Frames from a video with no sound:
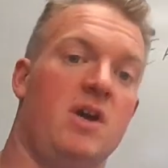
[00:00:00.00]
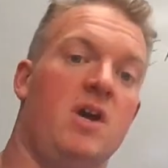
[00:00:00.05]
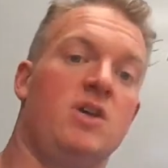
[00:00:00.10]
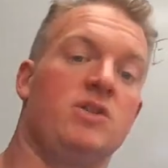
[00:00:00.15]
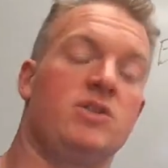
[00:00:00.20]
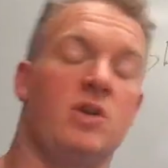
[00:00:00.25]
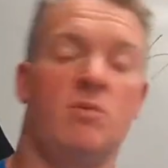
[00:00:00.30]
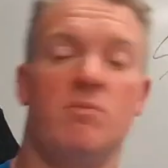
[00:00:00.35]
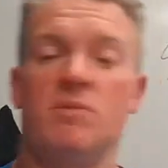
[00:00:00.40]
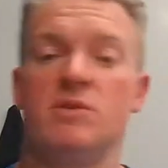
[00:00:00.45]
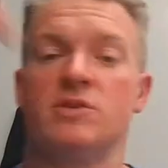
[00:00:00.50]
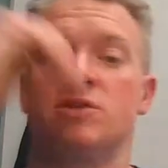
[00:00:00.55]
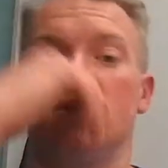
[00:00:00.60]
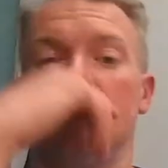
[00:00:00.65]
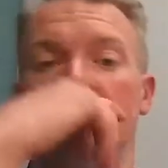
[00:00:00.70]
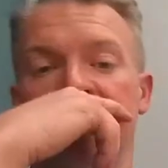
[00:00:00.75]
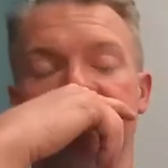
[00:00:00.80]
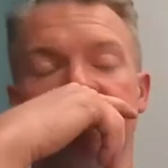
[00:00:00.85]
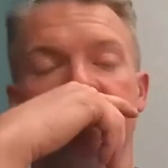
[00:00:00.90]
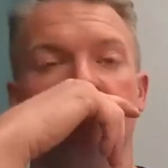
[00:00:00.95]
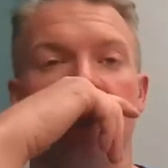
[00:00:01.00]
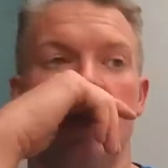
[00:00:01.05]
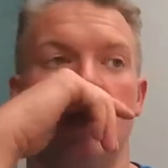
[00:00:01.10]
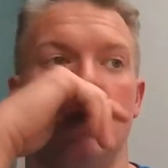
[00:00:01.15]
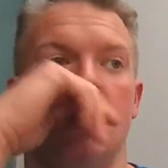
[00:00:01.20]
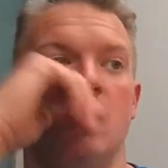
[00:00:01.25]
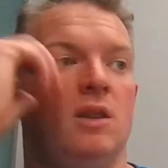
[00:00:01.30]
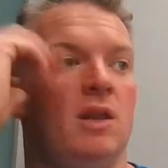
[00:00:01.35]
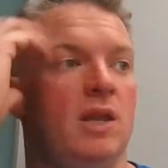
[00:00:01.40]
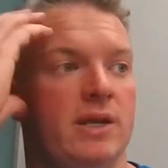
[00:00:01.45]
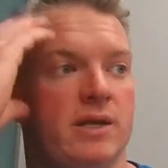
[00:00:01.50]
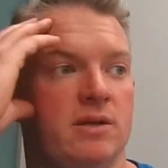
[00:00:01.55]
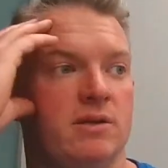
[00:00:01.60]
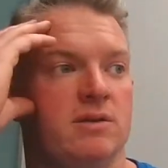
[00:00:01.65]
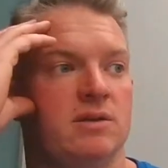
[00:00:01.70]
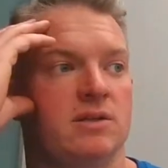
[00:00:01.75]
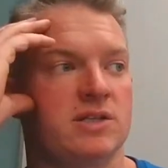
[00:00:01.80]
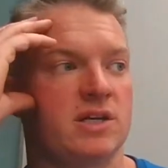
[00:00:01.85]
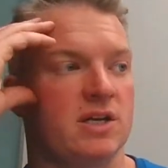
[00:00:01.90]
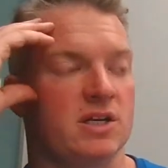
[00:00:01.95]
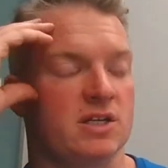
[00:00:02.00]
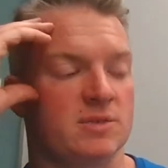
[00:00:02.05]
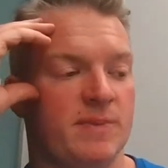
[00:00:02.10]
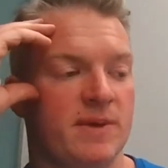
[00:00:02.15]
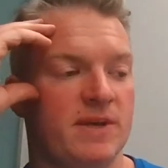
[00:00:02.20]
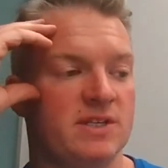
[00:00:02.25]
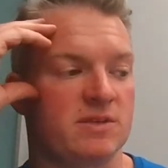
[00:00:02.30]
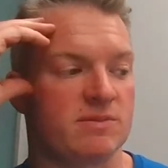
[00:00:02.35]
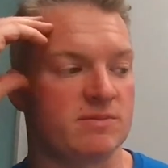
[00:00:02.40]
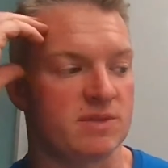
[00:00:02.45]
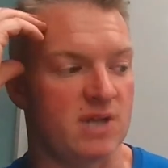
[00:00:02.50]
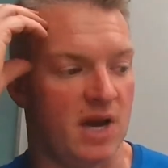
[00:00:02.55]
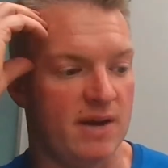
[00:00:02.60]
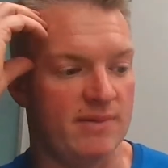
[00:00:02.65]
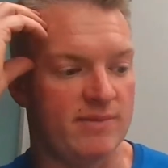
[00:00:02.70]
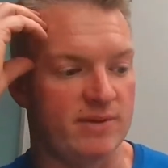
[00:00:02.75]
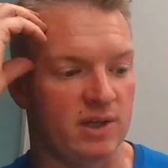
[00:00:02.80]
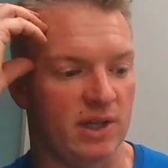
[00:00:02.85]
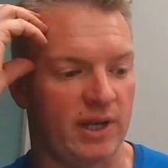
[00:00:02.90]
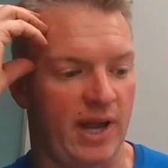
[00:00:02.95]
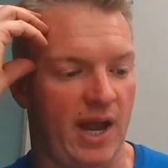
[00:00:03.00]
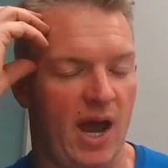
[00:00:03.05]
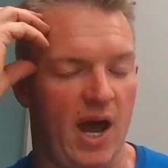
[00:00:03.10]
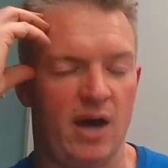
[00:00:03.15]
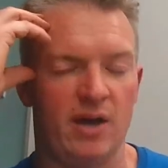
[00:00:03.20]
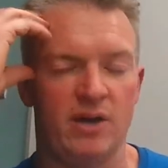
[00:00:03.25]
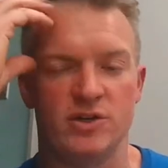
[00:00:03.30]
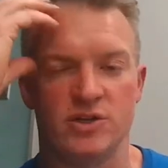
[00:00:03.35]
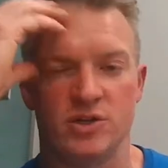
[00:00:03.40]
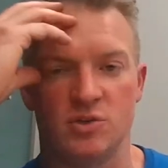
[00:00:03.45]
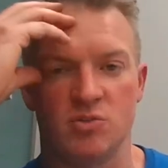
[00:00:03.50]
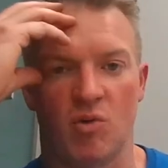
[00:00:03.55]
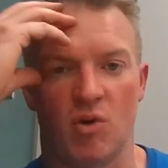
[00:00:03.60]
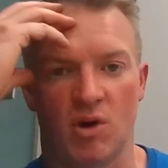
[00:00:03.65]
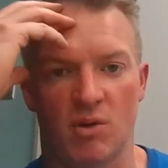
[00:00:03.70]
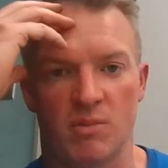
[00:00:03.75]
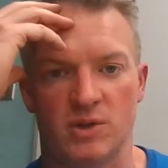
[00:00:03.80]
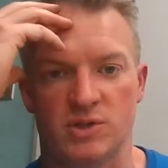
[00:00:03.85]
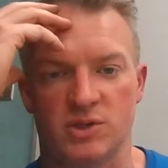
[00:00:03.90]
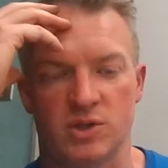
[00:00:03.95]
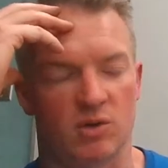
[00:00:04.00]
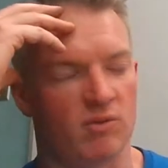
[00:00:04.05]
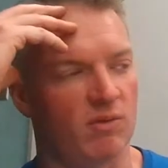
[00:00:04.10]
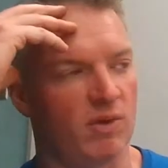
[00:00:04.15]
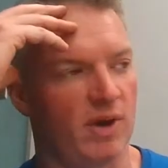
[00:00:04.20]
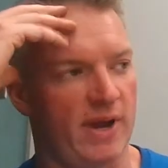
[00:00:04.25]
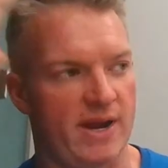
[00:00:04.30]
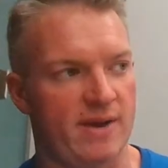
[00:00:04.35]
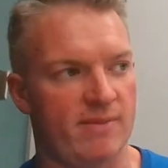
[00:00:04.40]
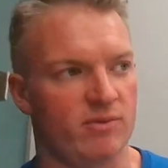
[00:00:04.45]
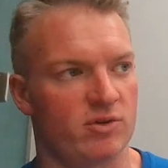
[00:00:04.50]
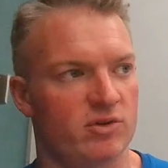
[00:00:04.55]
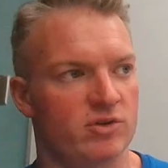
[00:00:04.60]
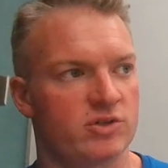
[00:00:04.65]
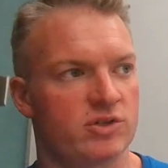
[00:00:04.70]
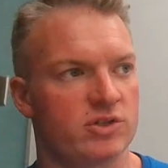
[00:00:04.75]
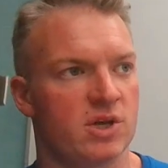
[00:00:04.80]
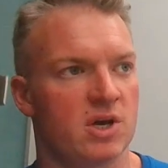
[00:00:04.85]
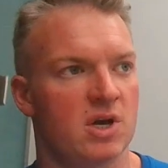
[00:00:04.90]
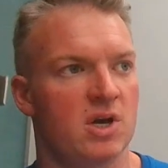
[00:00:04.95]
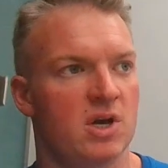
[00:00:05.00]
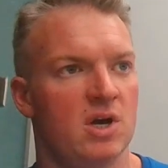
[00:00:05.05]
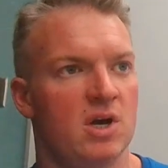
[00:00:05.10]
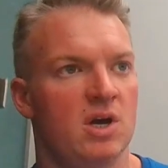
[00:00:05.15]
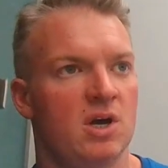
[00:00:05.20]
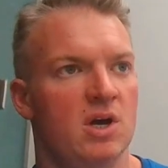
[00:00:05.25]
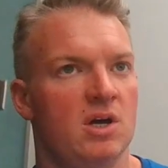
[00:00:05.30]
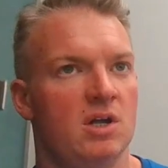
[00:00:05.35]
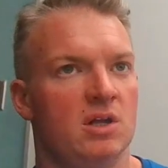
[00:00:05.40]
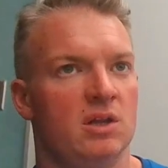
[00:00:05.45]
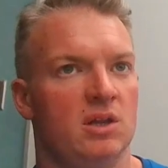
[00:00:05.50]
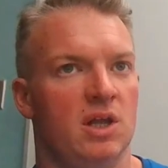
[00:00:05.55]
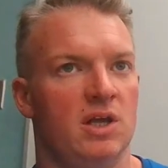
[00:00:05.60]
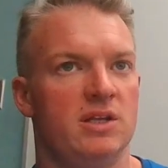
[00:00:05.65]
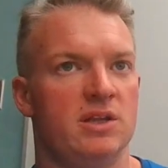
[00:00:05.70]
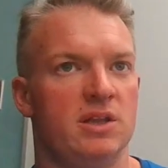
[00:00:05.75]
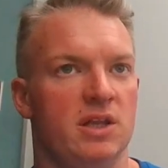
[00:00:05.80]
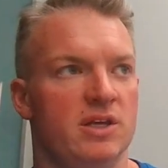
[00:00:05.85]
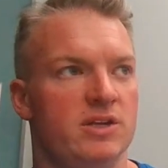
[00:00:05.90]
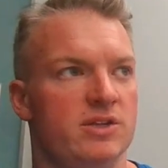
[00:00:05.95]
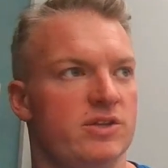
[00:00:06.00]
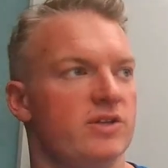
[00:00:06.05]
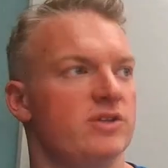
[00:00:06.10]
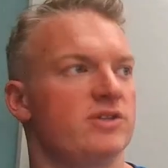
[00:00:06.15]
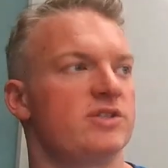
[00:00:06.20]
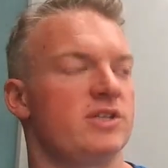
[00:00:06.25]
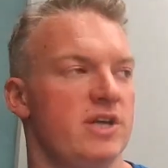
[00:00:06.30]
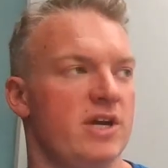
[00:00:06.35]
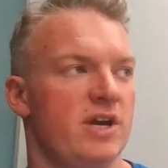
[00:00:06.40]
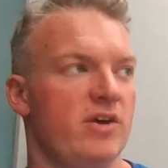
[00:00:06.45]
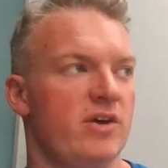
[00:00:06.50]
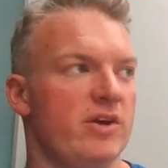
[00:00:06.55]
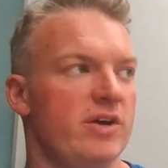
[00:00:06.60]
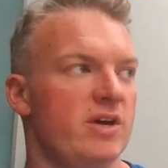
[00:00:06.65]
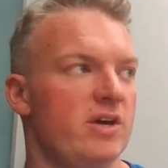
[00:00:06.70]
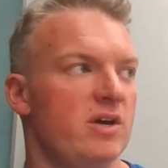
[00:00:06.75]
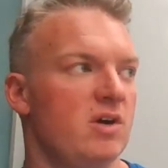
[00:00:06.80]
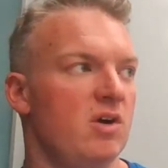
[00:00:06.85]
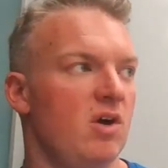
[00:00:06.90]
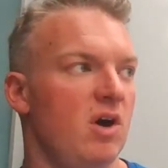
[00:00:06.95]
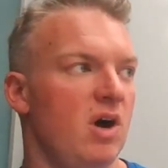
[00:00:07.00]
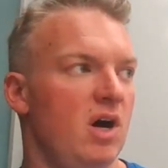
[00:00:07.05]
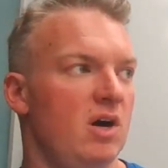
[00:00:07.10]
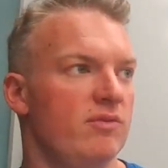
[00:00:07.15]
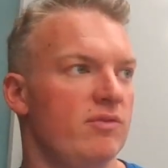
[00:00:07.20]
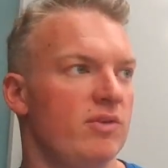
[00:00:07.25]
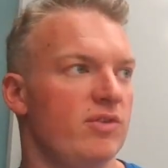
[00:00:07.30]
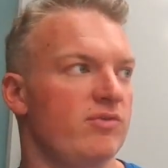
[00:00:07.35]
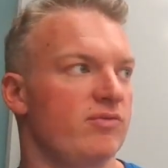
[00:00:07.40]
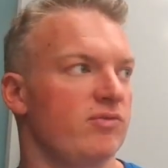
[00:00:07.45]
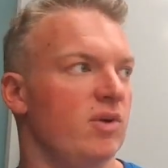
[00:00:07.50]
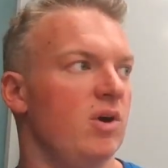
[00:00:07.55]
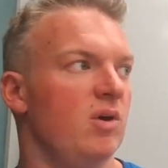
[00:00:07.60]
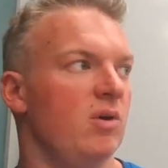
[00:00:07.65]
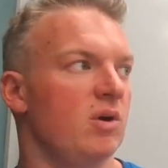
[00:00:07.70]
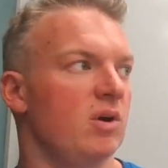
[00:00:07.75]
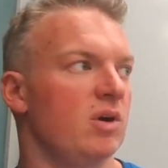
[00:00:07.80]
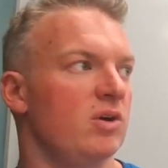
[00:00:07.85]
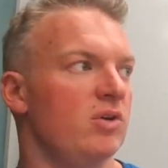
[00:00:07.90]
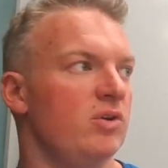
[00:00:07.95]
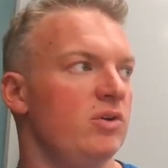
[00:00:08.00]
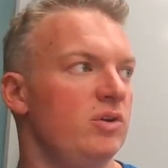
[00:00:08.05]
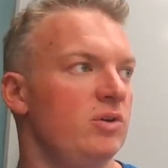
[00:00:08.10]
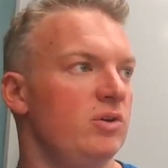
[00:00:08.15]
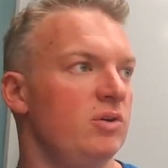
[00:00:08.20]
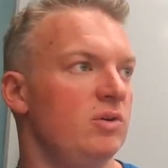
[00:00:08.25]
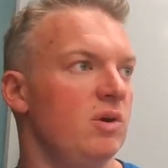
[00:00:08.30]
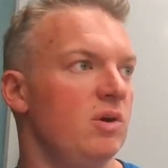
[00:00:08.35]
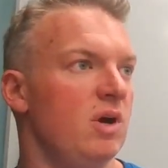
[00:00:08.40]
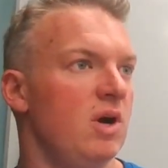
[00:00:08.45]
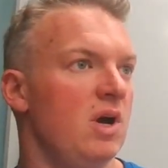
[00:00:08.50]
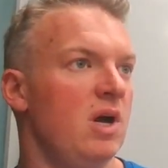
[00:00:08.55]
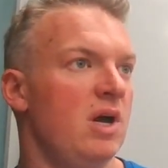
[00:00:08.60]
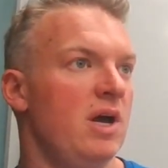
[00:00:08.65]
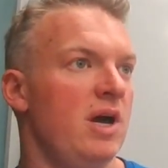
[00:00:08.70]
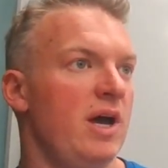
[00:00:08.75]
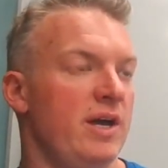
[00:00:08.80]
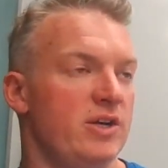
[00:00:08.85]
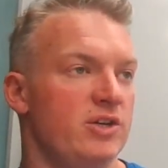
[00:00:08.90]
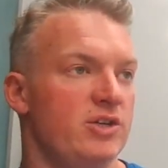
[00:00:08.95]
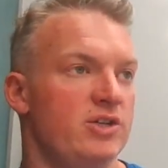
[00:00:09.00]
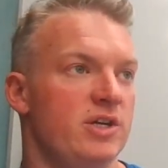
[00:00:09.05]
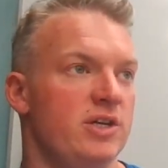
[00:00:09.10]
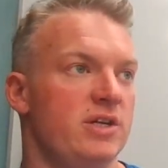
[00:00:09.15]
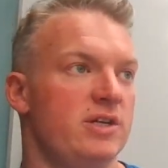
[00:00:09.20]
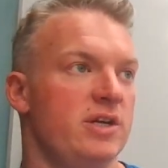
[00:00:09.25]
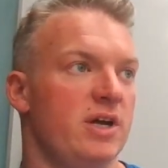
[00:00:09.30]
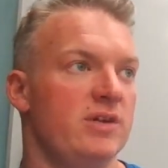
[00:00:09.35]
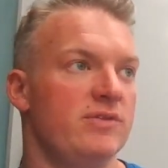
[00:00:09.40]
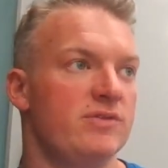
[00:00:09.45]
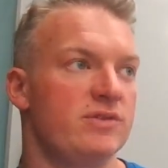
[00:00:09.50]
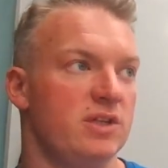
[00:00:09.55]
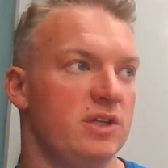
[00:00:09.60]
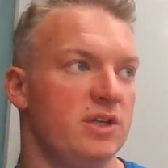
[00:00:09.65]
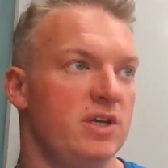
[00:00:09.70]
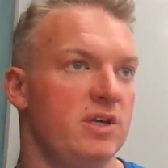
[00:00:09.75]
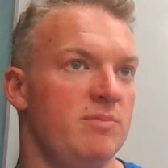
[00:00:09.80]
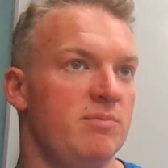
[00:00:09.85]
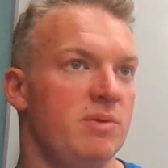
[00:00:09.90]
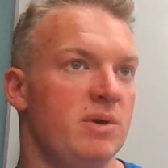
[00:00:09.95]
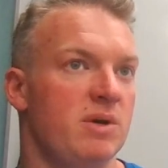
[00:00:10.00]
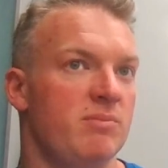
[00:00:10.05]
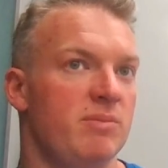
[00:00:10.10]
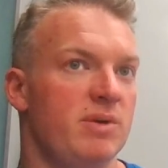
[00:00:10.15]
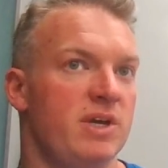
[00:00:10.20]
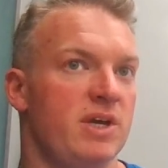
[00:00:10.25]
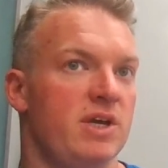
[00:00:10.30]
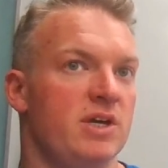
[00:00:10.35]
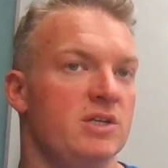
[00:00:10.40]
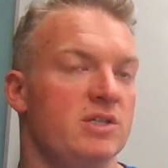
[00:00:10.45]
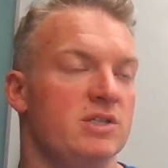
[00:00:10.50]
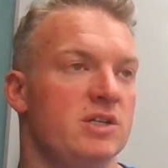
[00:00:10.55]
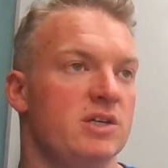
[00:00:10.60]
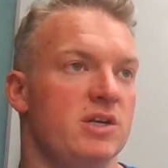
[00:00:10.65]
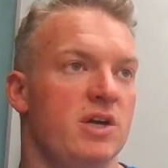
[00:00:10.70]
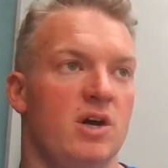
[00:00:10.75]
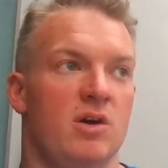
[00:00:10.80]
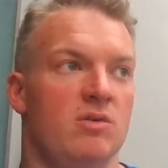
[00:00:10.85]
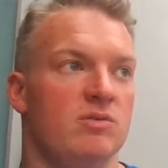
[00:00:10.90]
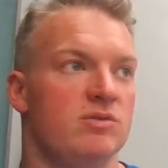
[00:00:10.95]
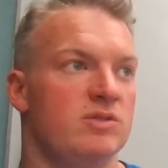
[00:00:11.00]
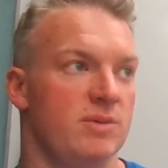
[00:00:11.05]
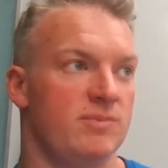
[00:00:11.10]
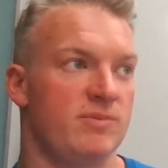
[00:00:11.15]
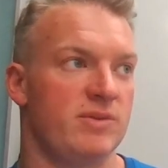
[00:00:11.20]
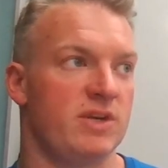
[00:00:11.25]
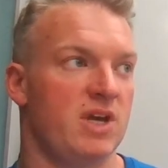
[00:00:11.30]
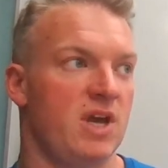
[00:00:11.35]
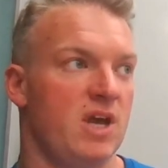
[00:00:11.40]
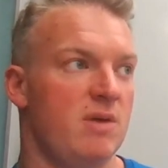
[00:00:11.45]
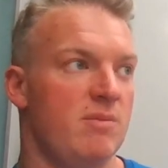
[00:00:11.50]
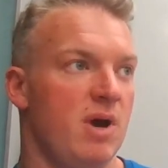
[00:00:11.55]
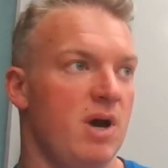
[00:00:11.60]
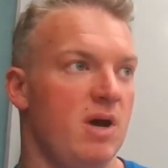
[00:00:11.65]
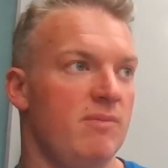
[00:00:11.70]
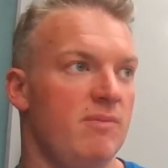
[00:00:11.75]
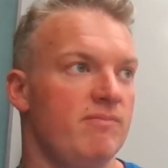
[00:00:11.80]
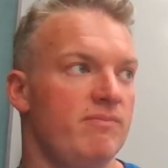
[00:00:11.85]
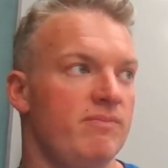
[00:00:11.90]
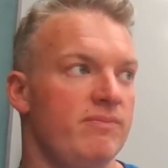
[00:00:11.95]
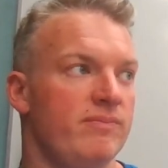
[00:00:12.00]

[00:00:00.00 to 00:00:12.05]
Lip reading: So let's kind of spend some time there. Like, how did you warm? So hammers, like this scenario of a thrower who had a shit night of sleep because something came up.